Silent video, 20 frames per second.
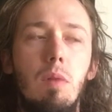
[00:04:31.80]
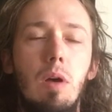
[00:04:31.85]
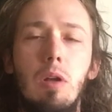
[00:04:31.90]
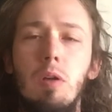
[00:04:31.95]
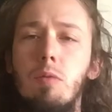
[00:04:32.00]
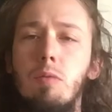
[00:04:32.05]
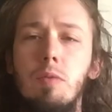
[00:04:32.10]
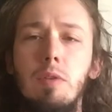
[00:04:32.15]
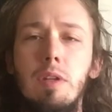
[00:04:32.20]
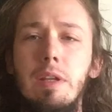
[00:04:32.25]
I
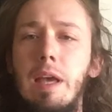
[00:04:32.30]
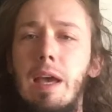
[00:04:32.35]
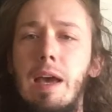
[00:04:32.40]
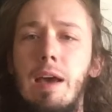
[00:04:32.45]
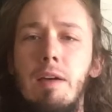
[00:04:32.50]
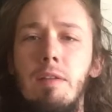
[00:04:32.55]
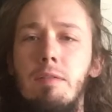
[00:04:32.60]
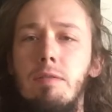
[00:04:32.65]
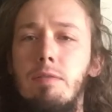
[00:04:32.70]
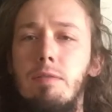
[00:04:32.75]
don't really
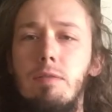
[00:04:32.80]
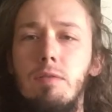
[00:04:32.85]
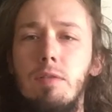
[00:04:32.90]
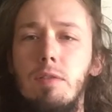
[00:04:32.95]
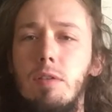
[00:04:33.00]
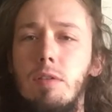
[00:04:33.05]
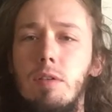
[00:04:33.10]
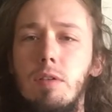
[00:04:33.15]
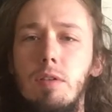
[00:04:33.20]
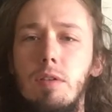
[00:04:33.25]
have
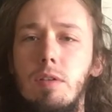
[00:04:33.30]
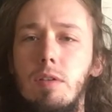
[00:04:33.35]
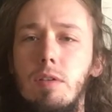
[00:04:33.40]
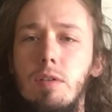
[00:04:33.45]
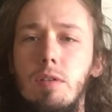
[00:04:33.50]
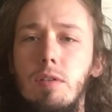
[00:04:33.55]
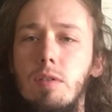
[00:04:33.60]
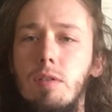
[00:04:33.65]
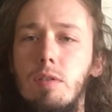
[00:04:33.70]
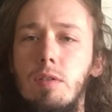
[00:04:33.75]

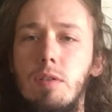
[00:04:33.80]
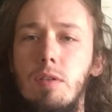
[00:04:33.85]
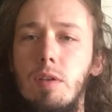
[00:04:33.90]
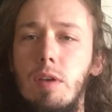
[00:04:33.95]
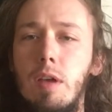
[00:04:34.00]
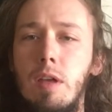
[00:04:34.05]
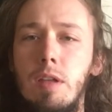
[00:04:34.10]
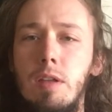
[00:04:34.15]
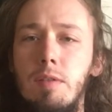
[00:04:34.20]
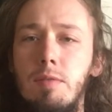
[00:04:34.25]

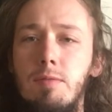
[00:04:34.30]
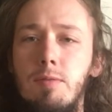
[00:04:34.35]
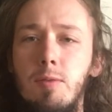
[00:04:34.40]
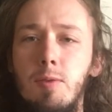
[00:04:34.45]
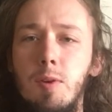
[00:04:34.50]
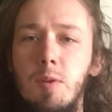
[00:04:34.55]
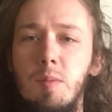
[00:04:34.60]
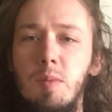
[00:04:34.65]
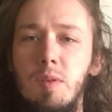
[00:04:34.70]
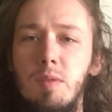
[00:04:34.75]
any
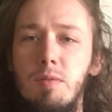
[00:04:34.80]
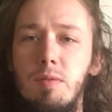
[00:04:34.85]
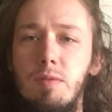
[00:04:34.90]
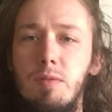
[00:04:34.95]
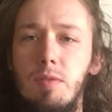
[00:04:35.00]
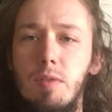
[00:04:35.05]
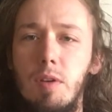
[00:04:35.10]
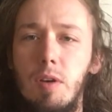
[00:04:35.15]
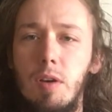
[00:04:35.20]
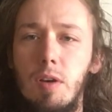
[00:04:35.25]
form
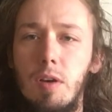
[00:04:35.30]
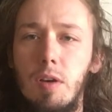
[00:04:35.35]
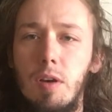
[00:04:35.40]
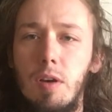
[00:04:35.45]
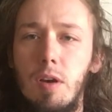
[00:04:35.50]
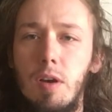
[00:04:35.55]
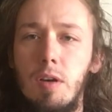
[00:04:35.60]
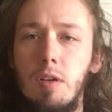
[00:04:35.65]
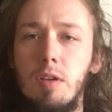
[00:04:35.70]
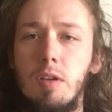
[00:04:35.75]
of
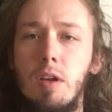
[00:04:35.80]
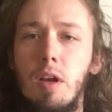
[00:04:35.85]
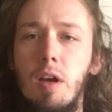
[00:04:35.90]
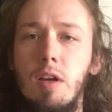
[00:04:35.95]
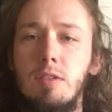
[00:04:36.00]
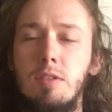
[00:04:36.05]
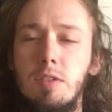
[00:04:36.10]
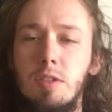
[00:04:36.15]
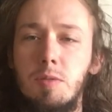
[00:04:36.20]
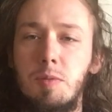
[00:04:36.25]

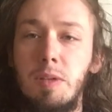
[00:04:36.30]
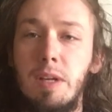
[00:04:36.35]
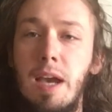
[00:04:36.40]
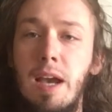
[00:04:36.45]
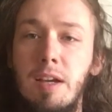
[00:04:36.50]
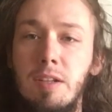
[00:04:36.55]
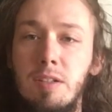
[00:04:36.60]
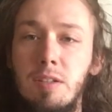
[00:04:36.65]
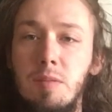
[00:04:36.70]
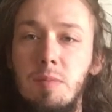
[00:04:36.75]
unconscious
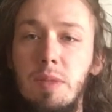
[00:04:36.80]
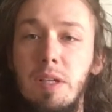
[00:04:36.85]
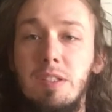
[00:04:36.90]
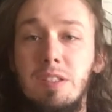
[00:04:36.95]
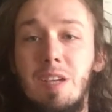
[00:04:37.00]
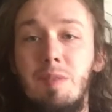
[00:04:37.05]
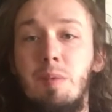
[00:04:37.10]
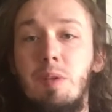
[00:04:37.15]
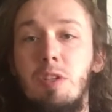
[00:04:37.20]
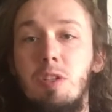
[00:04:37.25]
reaction because
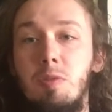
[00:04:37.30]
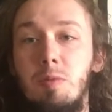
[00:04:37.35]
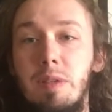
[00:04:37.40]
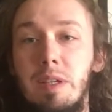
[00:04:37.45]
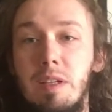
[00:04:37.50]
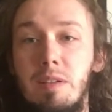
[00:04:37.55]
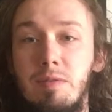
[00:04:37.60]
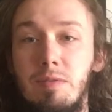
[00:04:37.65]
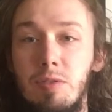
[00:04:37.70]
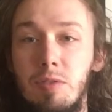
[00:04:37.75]
I've been doing
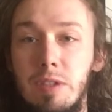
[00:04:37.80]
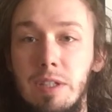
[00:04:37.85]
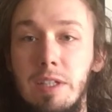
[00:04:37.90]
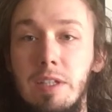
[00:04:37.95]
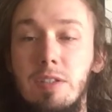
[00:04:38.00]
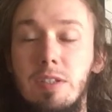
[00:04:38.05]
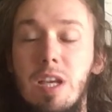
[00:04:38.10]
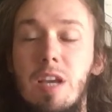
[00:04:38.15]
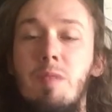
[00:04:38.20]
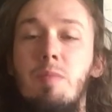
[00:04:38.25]
it for
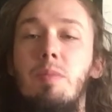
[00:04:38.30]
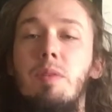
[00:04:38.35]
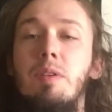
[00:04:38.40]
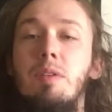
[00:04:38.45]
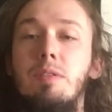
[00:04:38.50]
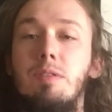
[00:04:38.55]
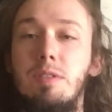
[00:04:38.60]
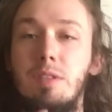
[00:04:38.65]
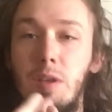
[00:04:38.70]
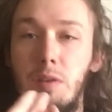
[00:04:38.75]
years. I've
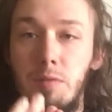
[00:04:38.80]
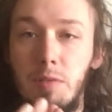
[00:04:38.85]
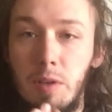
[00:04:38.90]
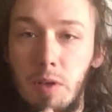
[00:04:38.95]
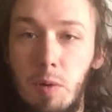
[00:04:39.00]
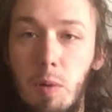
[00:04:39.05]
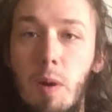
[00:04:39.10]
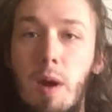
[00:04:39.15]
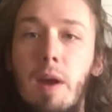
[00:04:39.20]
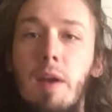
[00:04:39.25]
been
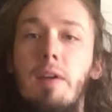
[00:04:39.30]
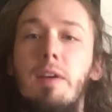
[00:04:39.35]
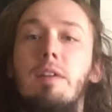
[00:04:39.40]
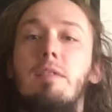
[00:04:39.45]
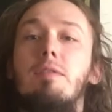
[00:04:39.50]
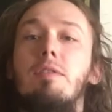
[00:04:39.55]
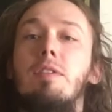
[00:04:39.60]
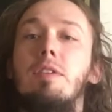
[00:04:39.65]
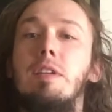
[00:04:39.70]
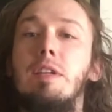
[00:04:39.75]
self-inquiring
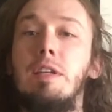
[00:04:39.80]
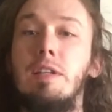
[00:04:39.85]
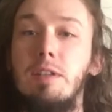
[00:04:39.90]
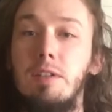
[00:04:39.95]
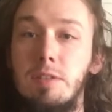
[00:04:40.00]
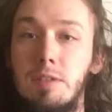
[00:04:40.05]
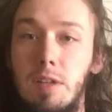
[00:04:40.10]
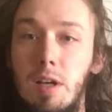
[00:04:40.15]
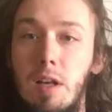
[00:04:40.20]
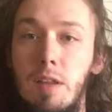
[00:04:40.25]
for
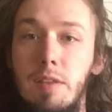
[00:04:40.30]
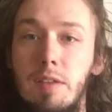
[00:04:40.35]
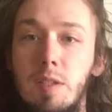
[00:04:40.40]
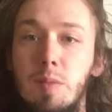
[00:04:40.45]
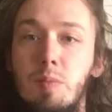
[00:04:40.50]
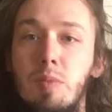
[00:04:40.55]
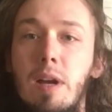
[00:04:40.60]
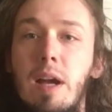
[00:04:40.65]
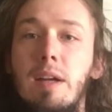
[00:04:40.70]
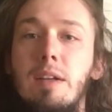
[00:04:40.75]
years on this
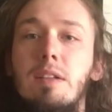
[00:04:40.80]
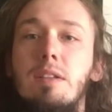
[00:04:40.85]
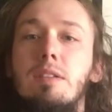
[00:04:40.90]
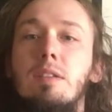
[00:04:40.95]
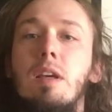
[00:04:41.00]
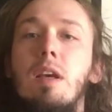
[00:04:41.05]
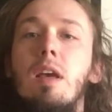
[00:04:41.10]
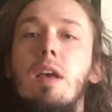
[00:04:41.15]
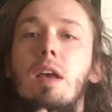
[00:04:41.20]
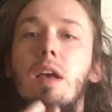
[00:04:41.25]
practice.
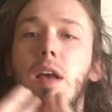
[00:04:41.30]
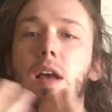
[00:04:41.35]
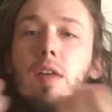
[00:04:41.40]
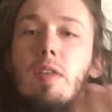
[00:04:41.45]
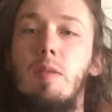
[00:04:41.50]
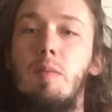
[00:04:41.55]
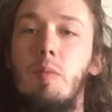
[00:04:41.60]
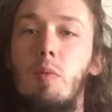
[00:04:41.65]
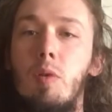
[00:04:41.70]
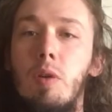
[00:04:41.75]

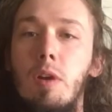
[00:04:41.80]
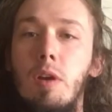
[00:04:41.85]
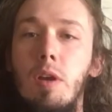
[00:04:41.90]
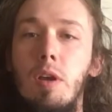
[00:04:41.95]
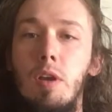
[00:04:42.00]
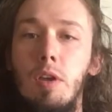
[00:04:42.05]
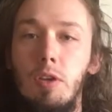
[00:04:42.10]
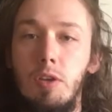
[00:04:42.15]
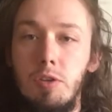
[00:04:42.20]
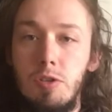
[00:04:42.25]
And the more
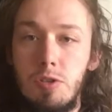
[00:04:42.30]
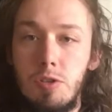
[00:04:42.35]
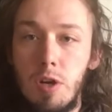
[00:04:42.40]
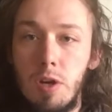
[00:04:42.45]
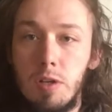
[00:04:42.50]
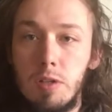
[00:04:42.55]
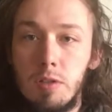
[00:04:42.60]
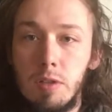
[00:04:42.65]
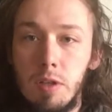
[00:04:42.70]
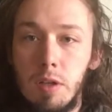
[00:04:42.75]
you
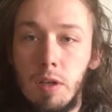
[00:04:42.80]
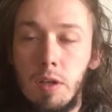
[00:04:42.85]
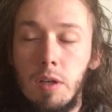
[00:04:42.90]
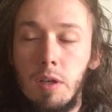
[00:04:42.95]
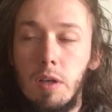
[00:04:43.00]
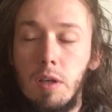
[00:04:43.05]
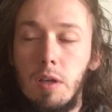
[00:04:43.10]
start to